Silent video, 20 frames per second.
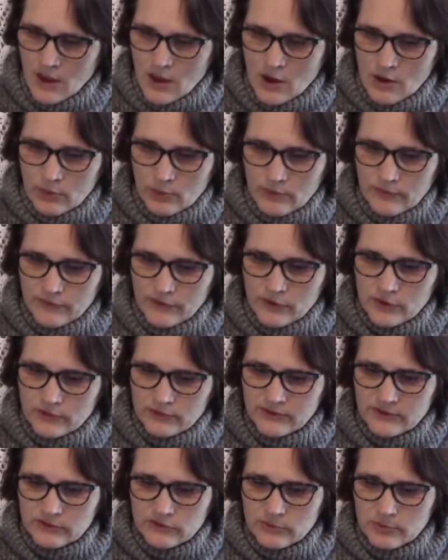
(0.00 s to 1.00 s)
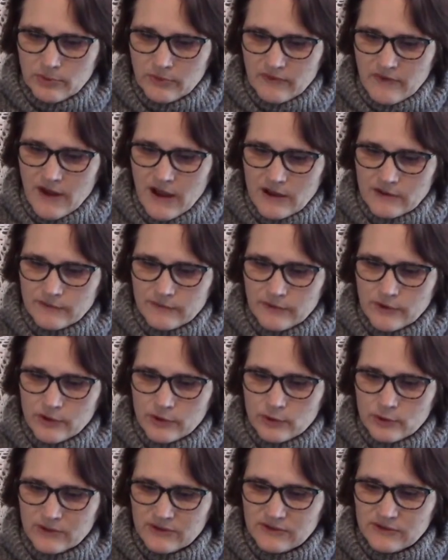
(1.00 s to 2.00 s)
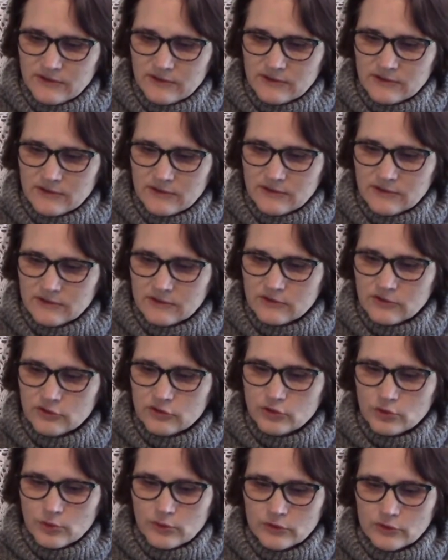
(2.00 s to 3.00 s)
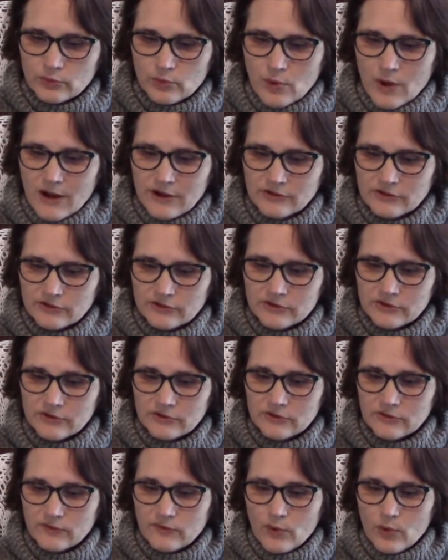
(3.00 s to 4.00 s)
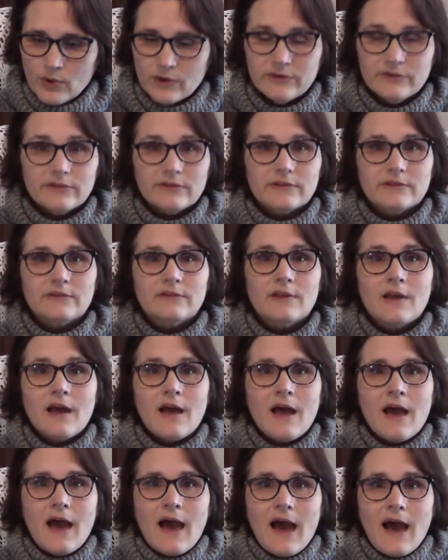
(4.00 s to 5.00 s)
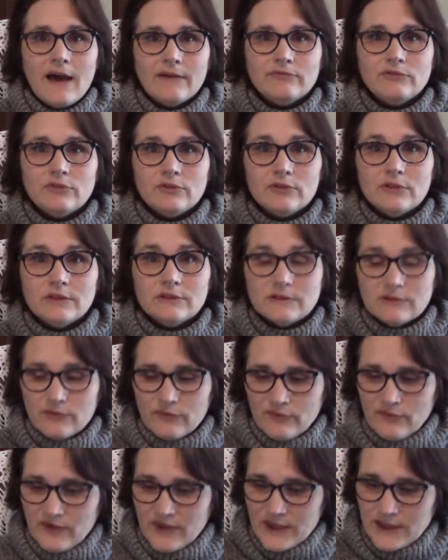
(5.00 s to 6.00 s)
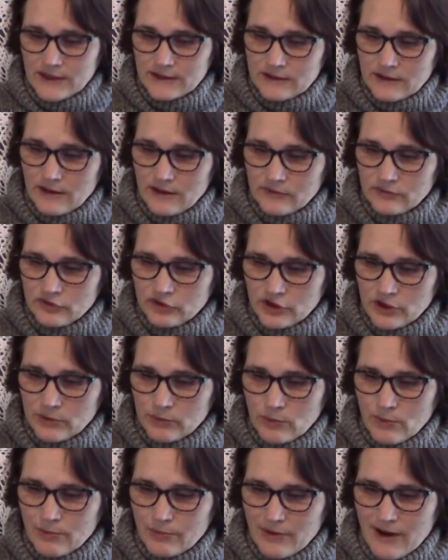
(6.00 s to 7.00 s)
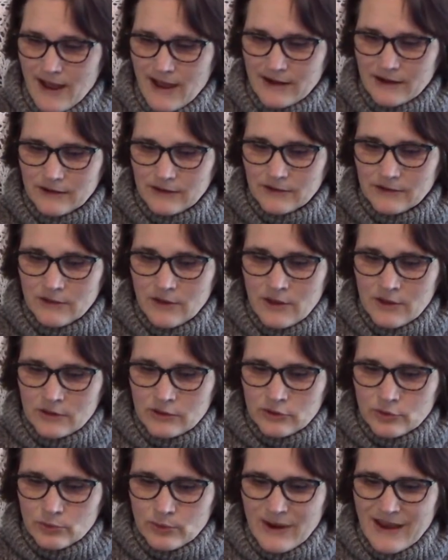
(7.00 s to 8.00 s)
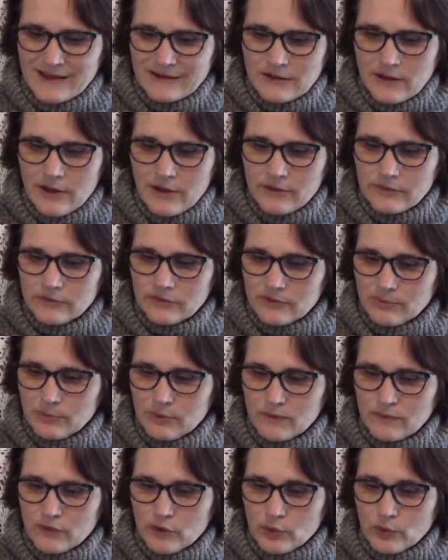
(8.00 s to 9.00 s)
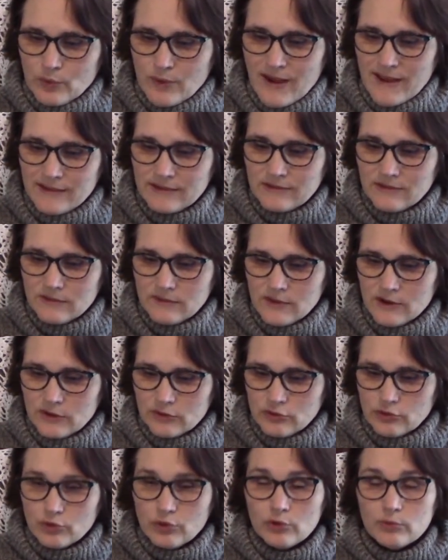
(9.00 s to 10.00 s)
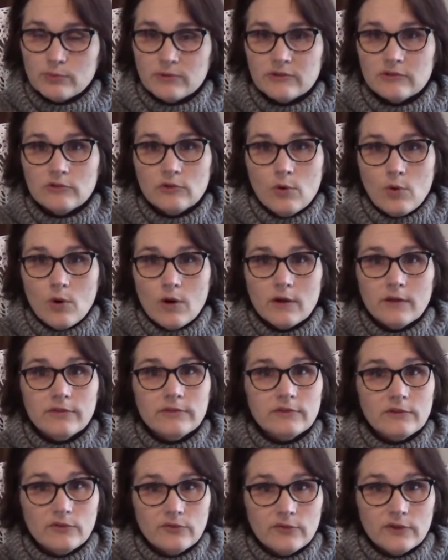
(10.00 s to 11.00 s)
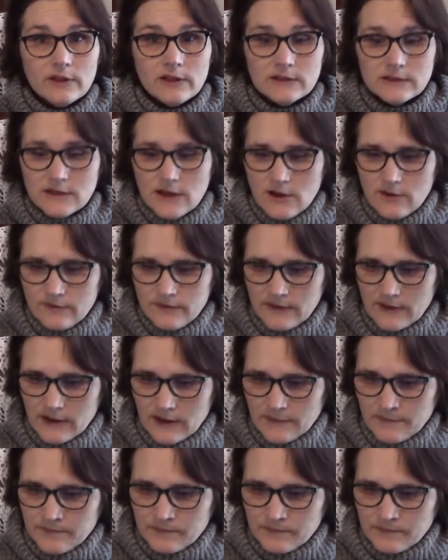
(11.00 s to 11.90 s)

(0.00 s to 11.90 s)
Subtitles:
Refusing to provide further assistance to George Washington's forces after the defeat of General Braddock, the Redcoats moved the rest of their troops north to Philadelphia.